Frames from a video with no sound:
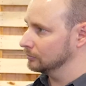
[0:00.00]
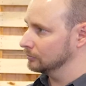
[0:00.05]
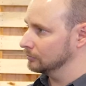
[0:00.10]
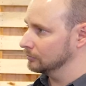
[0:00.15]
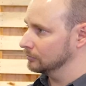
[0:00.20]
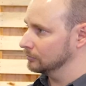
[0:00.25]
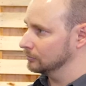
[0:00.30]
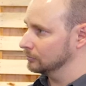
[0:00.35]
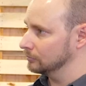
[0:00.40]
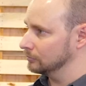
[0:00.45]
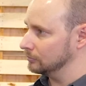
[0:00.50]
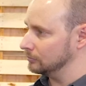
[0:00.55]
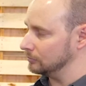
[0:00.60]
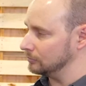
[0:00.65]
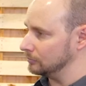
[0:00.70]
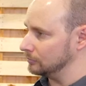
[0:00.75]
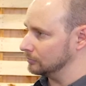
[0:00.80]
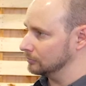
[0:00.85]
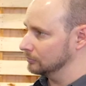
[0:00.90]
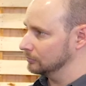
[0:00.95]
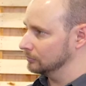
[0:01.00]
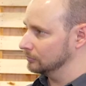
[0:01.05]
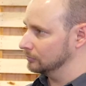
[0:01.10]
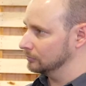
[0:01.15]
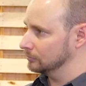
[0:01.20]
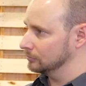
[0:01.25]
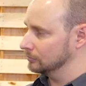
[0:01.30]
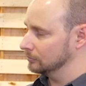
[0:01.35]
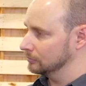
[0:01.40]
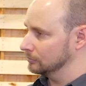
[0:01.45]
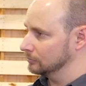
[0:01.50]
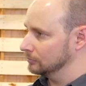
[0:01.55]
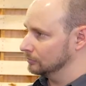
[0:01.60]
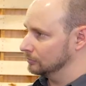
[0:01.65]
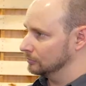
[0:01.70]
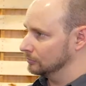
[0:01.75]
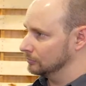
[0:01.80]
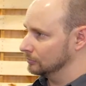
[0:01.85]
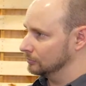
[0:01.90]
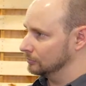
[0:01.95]

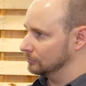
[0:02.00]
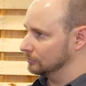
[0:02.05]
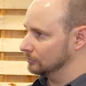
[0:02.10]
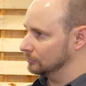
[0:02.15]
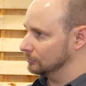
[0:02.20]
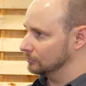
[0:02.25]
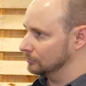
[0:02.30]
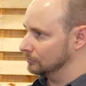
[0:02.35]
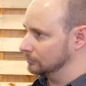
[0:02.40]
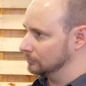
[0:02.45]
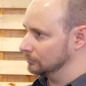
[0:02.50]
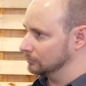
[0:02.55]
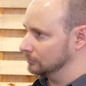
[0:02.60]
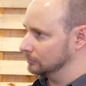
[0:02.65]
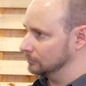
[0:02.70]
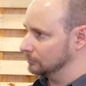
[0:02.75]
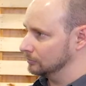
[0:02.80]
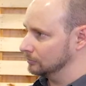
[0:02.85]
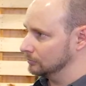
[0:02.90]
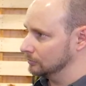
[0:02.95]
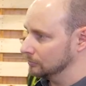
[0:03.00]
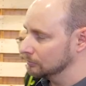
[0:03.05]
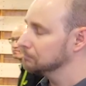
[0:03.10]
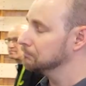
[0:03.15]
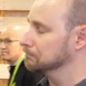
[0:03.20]
(not speaking)